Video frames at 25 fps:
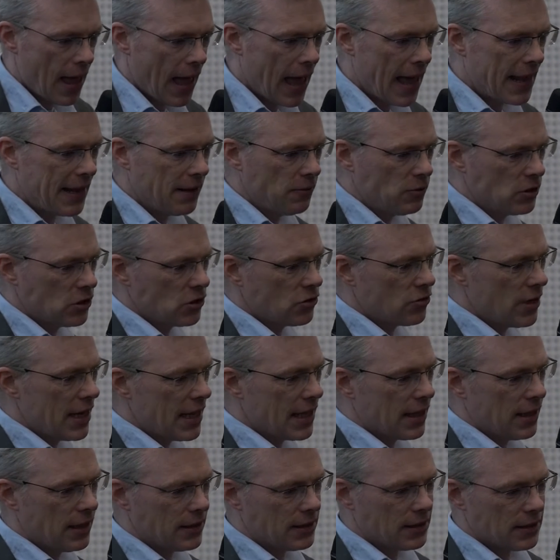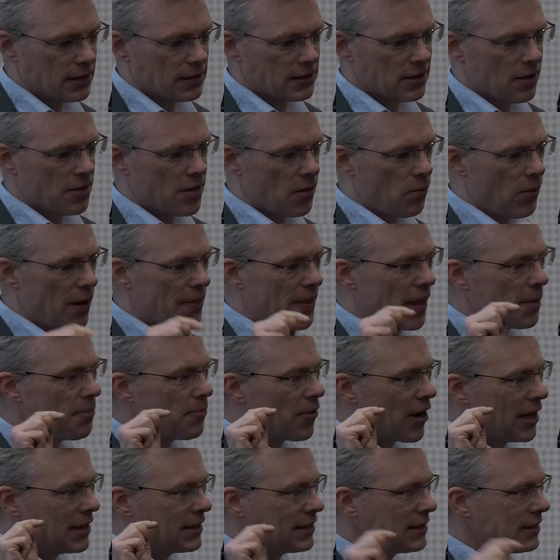And it was triggered so that when they
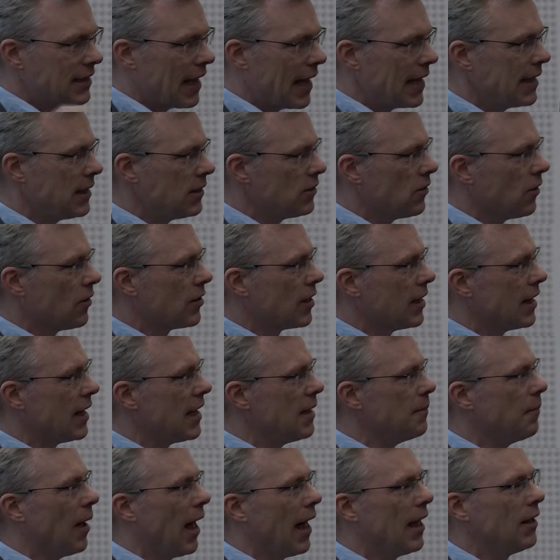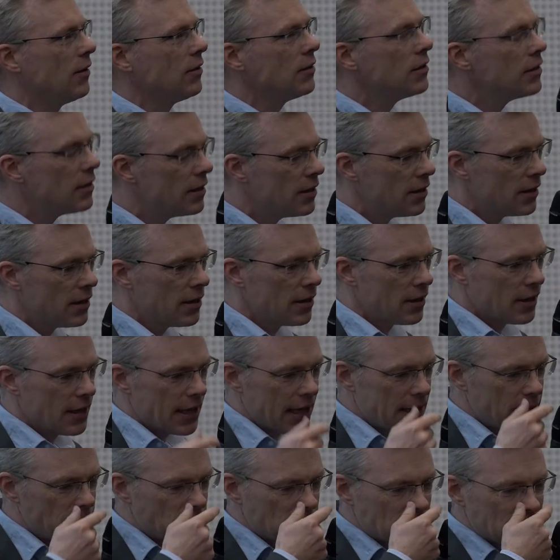press send on an email,
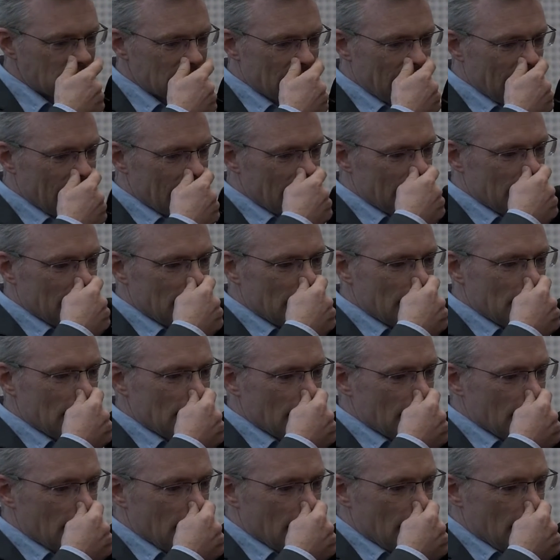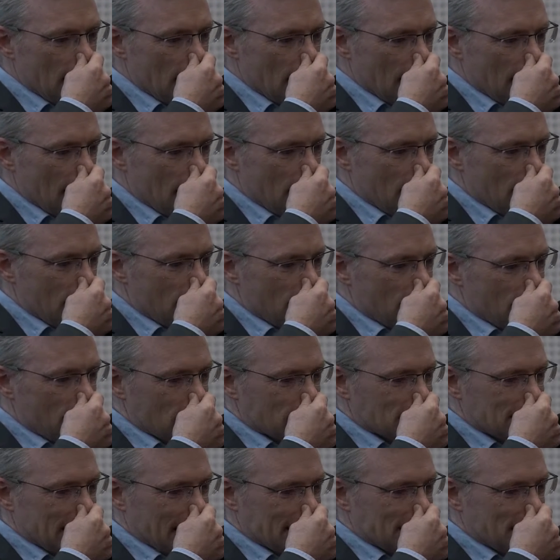it would say,
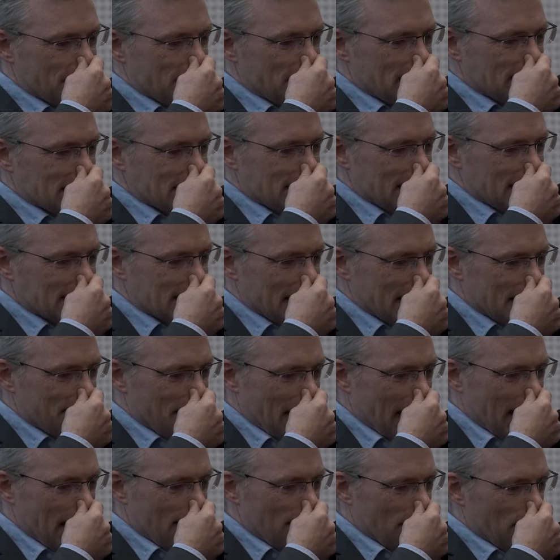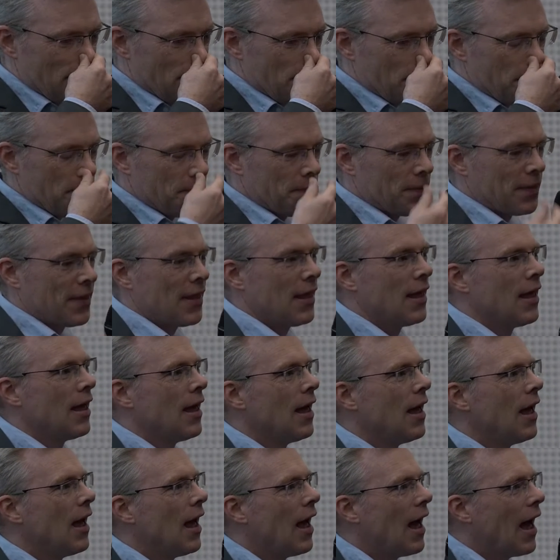"Was that a business email?"
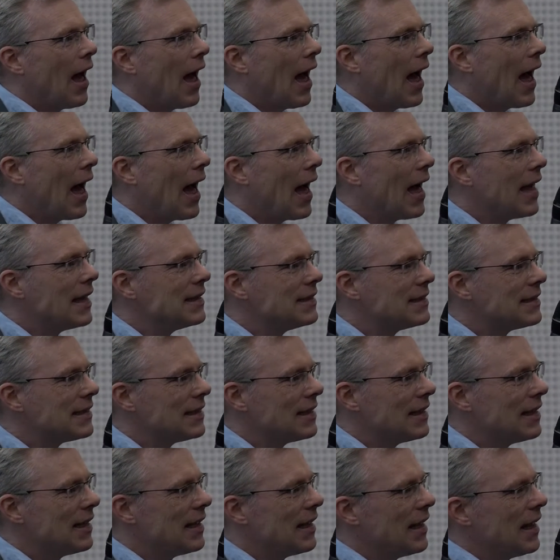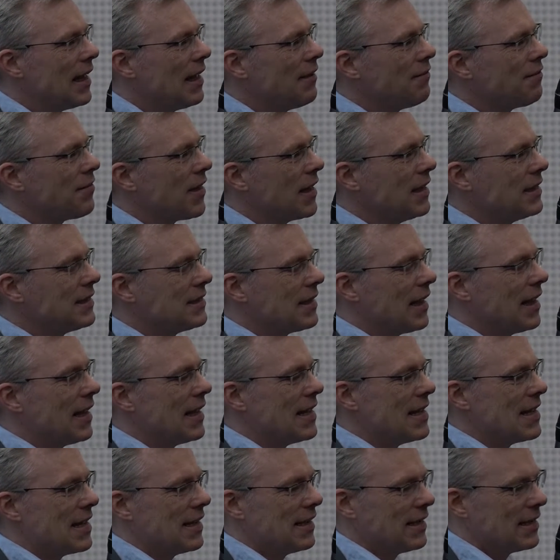And if they
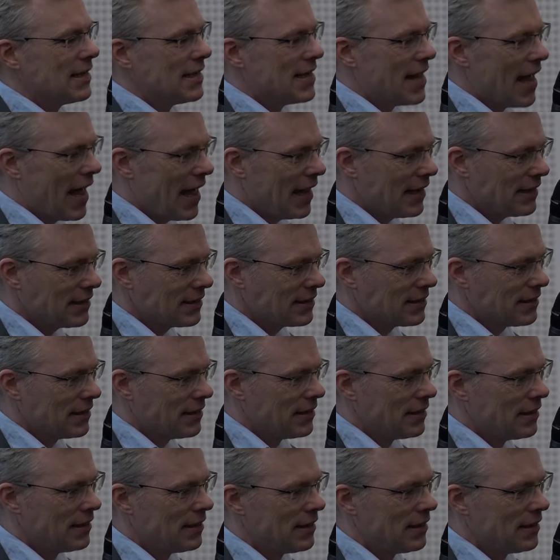say yes,